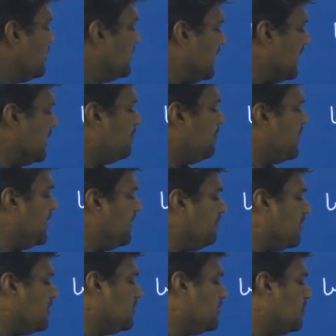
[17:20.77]
delta
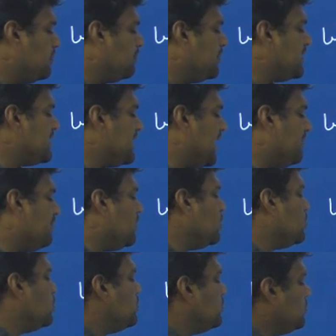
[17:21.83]
PD1 plus
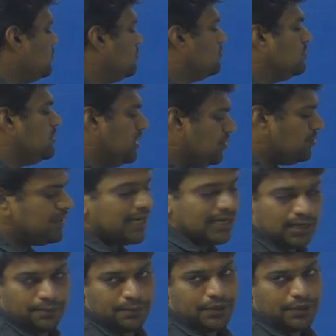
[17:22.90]
A12 into delta